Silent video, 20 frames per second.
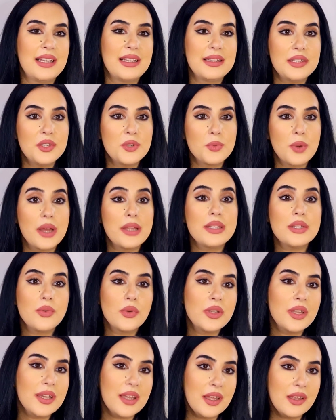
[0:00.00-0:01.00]
This one
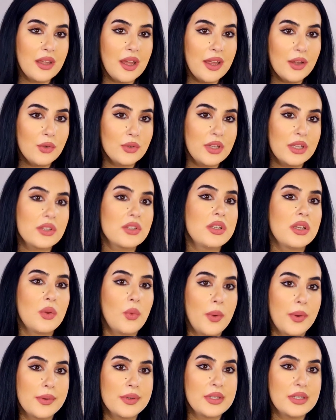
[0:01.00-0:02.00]
I could actually wear